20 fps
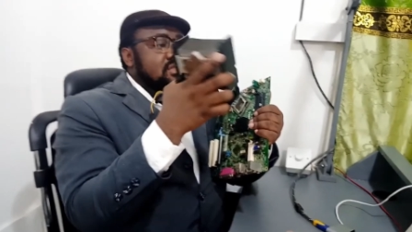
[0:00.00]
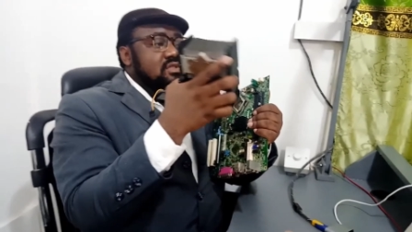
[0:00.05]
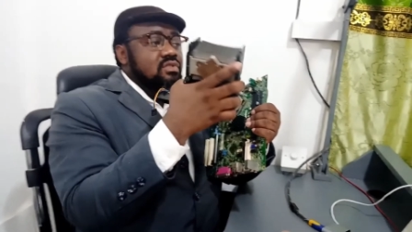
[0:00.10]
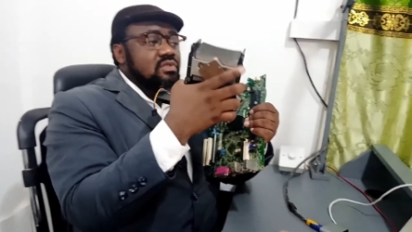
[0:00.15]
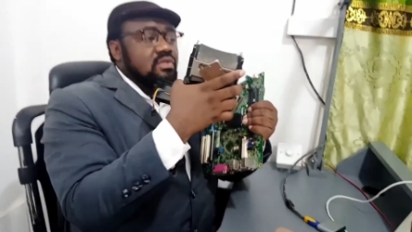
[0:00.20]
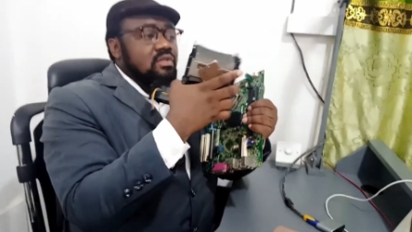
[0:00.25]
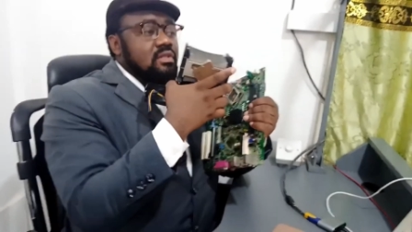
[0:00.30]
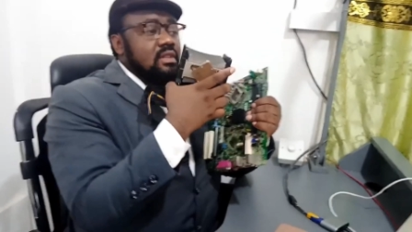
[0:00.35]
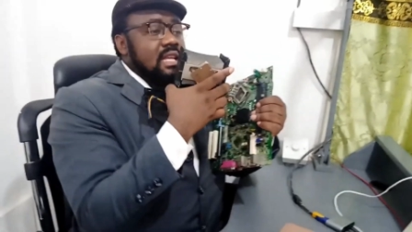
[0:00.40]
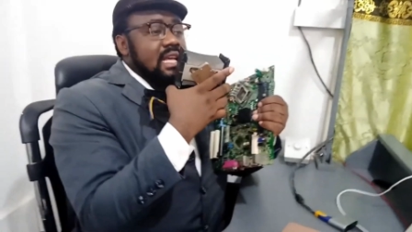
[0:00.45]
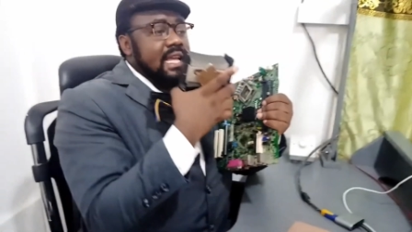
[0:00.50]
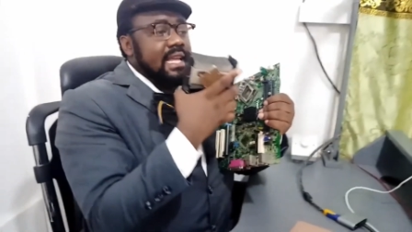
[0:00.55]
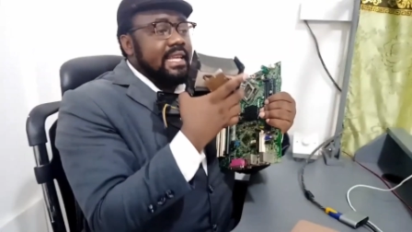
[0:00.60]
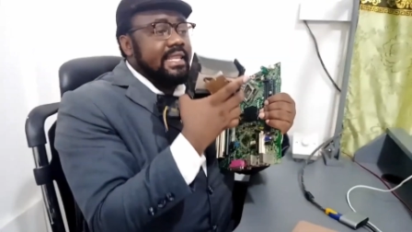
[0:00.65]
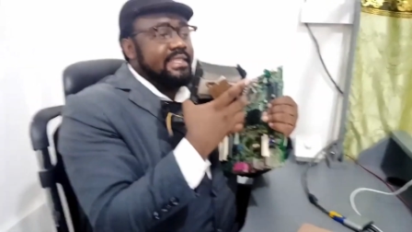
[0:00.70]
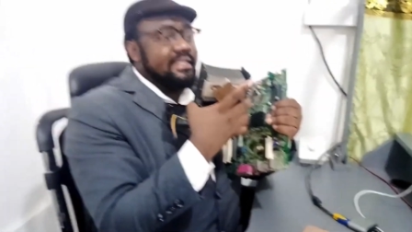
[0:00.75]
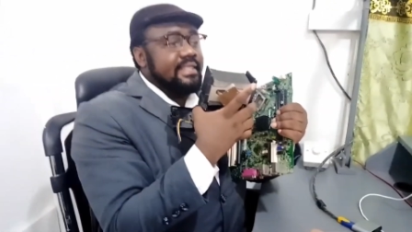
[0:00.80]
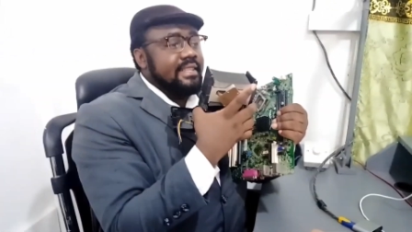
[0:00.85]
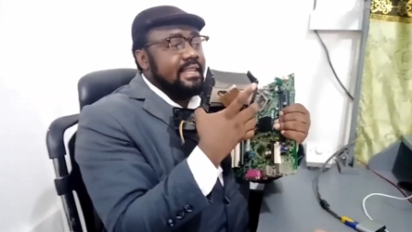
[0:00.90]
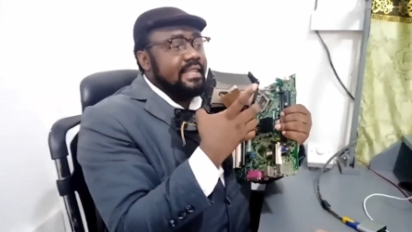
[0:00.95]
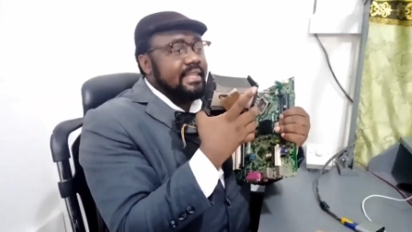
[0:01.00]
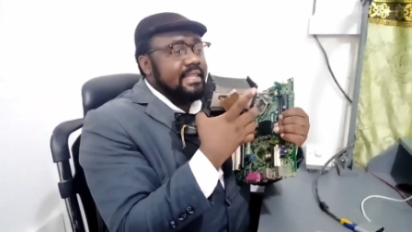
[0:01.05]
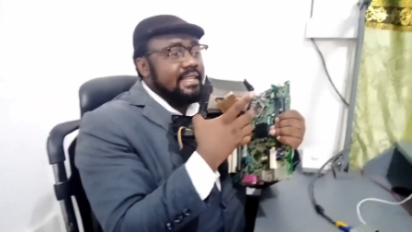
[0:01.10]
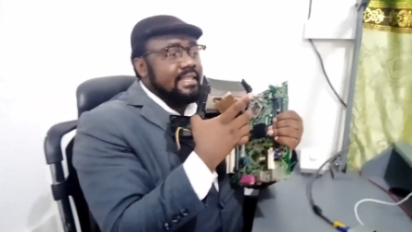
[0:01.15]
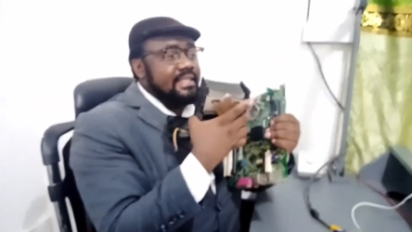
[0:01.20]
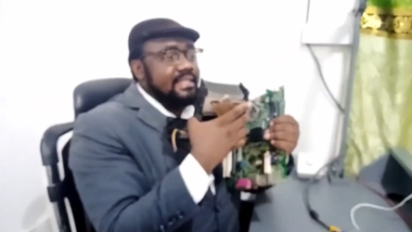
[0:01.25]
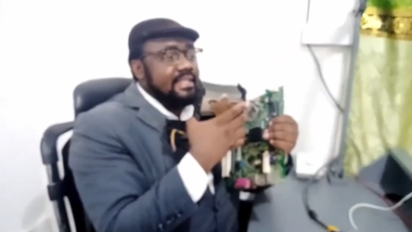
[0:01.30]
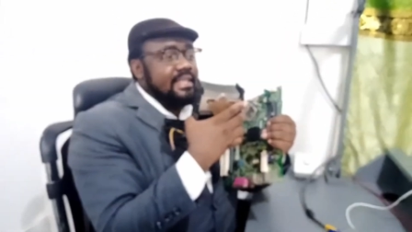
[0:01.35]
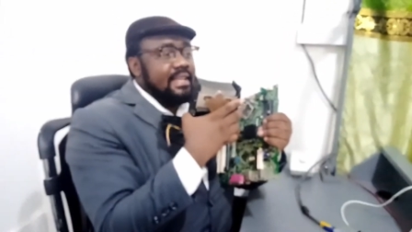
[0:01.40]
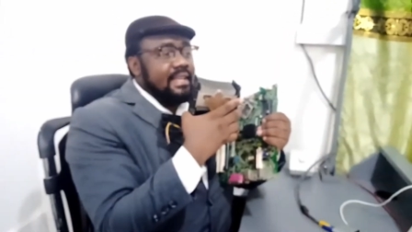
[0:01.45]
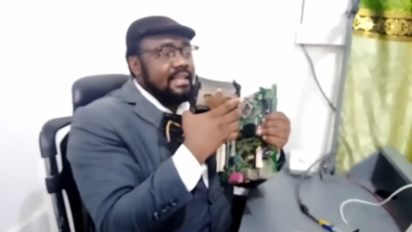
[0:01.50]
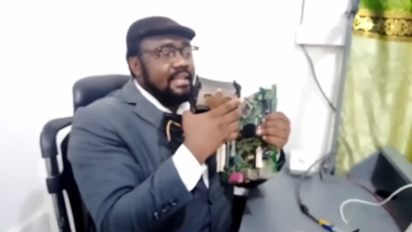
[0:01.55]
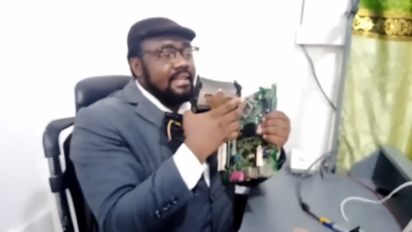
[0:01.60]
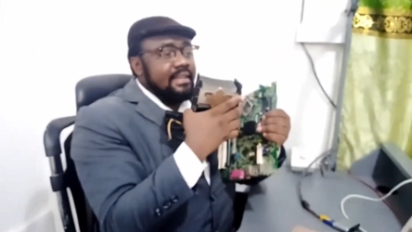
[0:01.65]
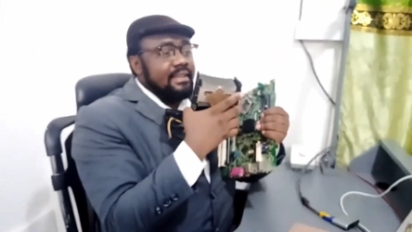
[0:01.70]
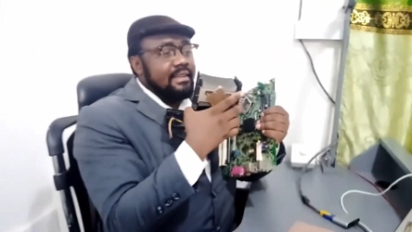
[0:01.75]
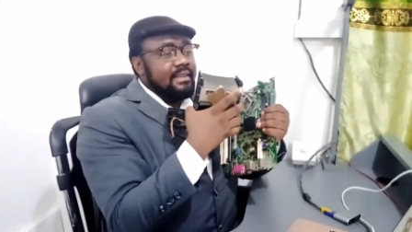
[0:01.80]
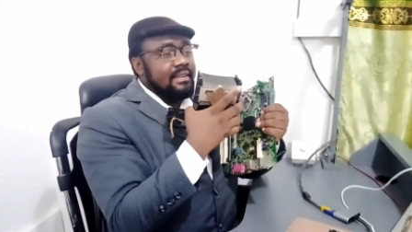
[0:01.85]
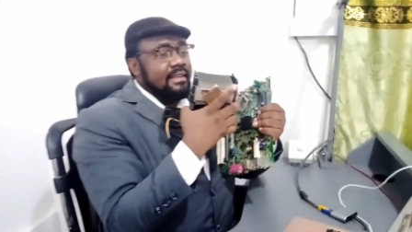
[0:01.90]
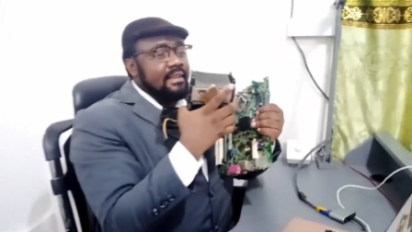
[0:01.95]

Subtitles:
So the heat sink is here,